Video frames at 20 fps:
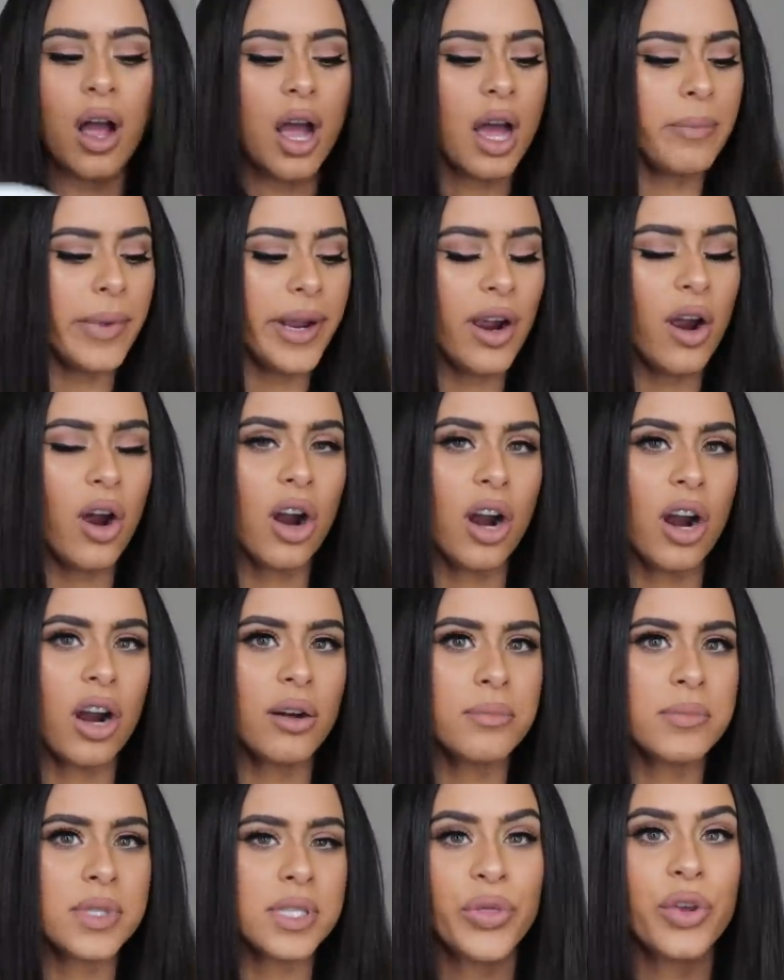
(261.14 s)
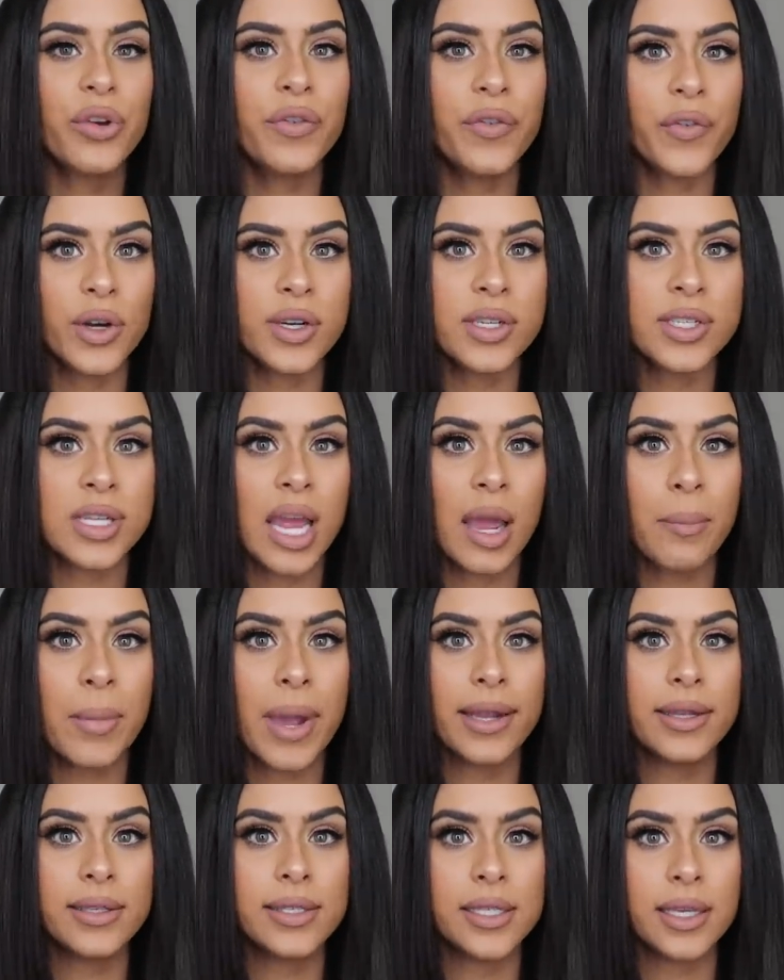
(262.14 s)
on my arms. The first time
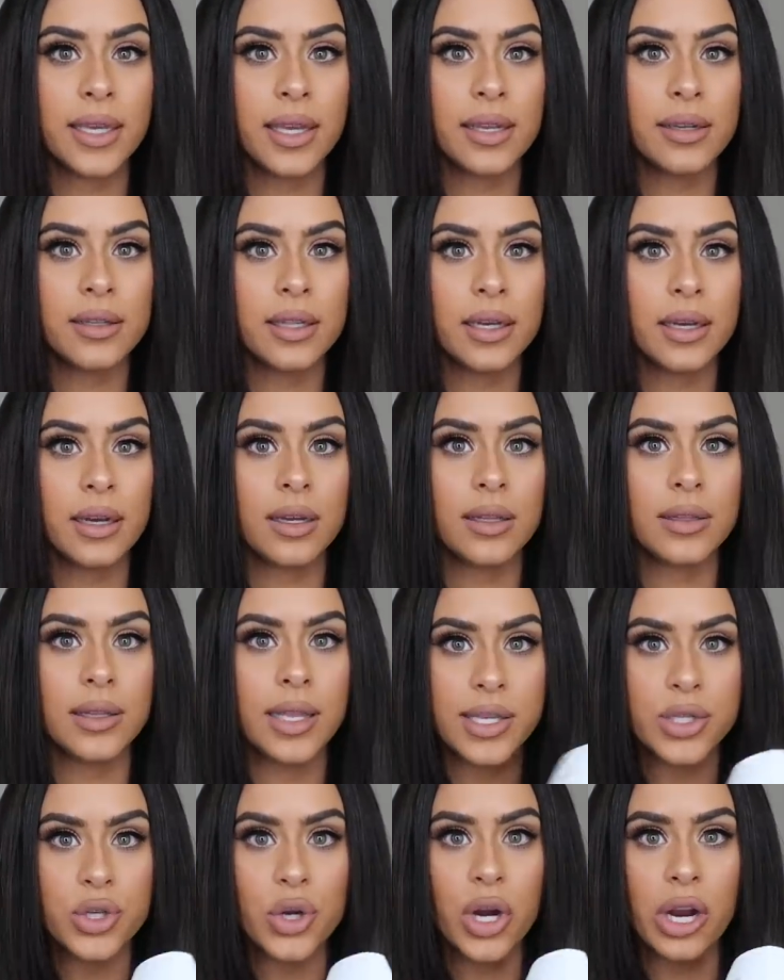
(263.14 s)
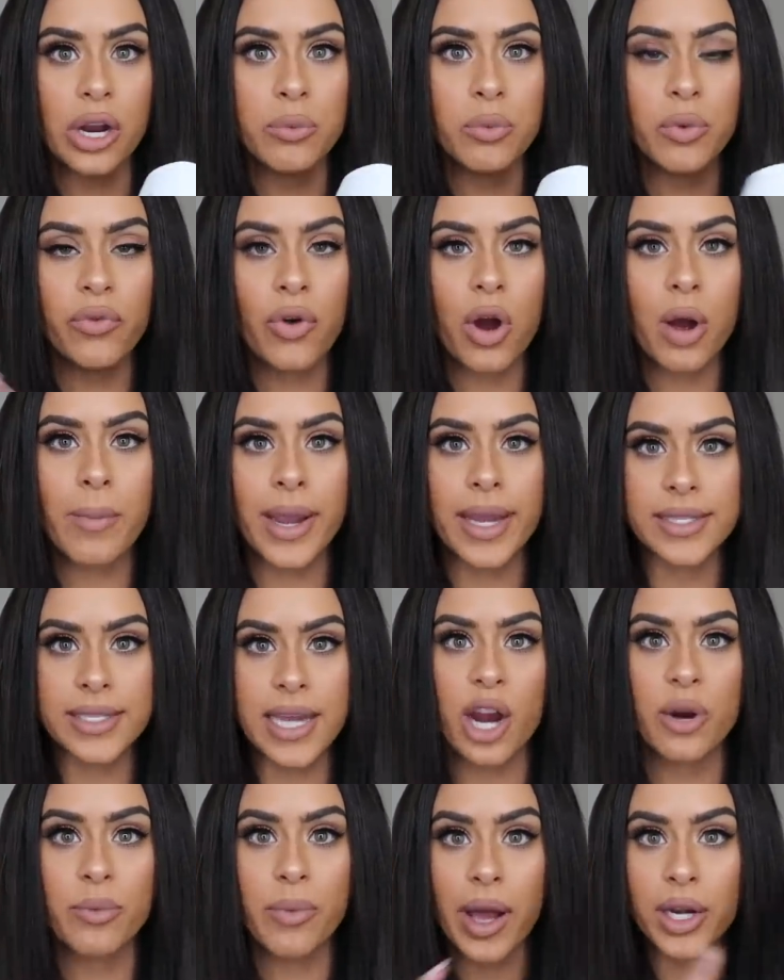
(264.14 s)
I did the laser hair removal on my
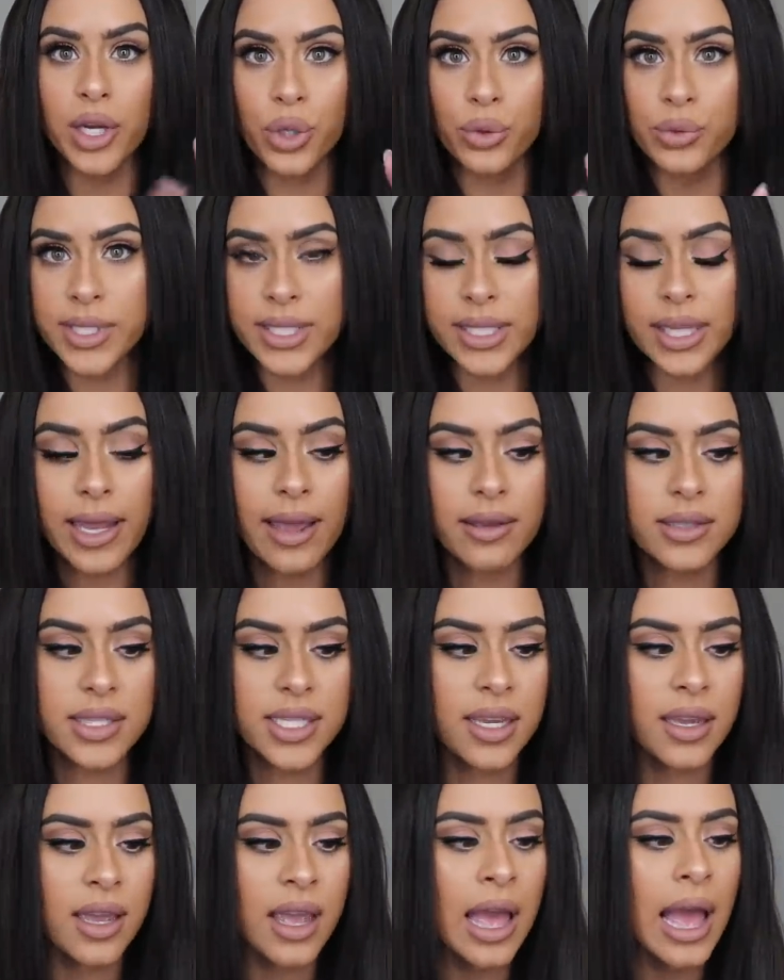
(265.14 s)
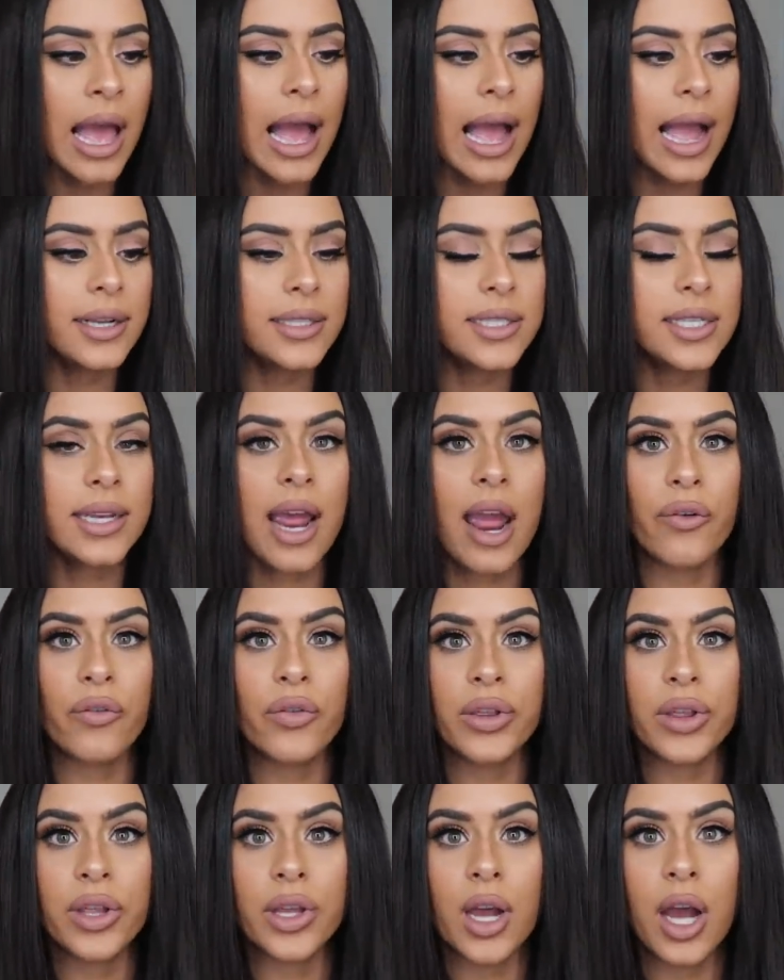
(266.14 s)
entire body using the Kenzzi, I did
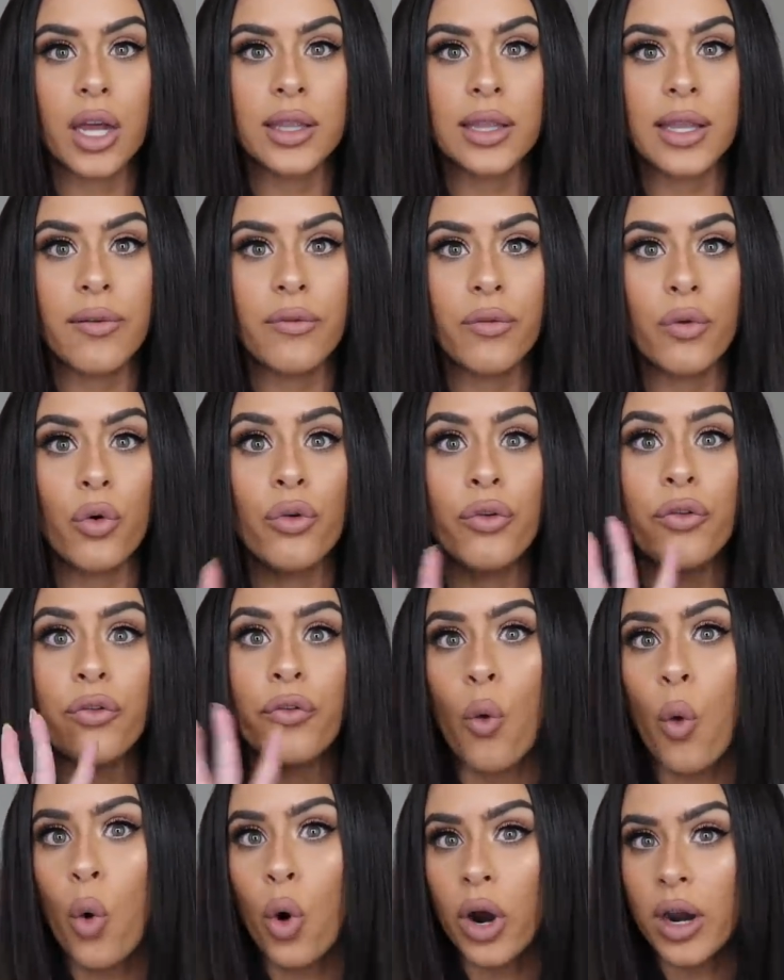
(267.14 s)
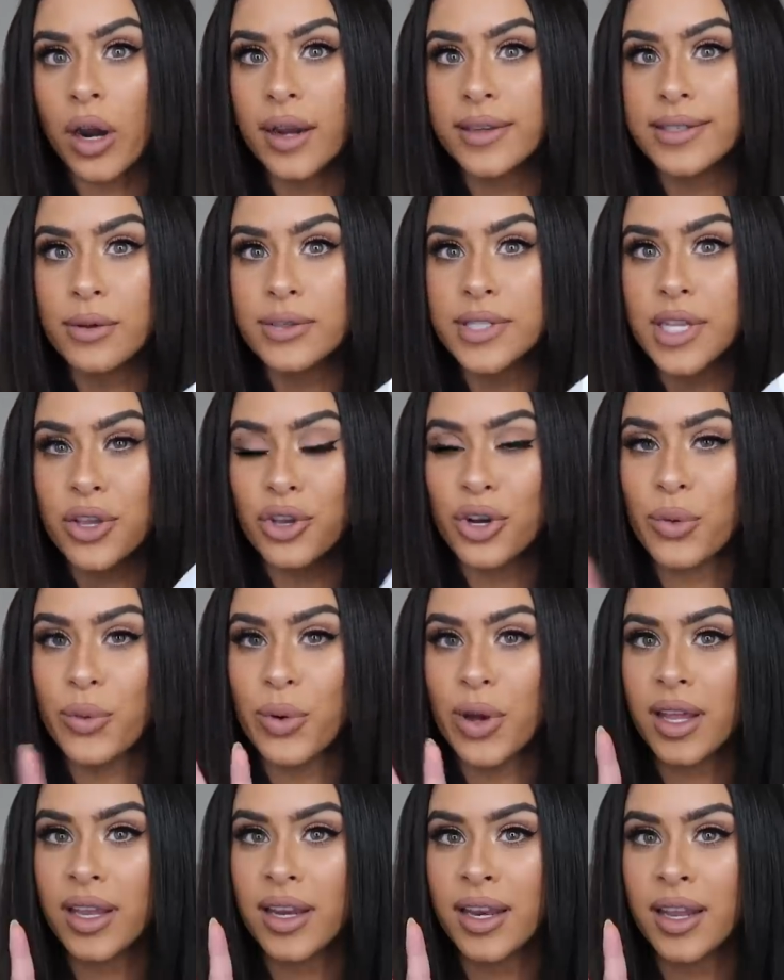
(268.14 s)
everything on level four because I was like, you know
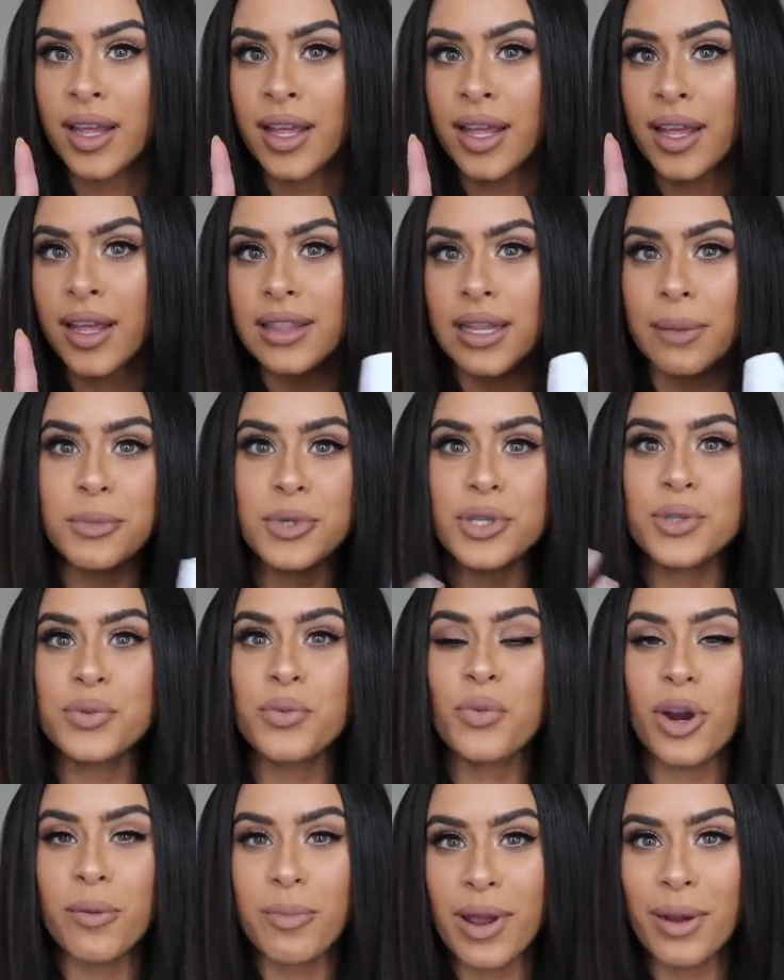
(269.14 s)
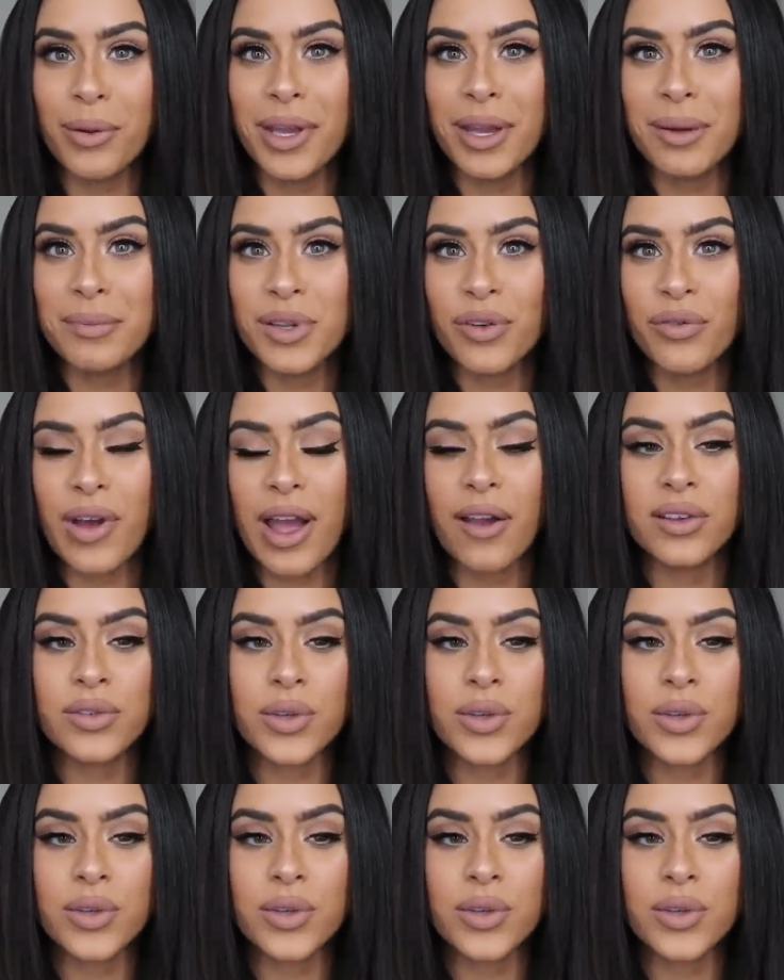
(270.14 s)
what, let me just work my way up to five.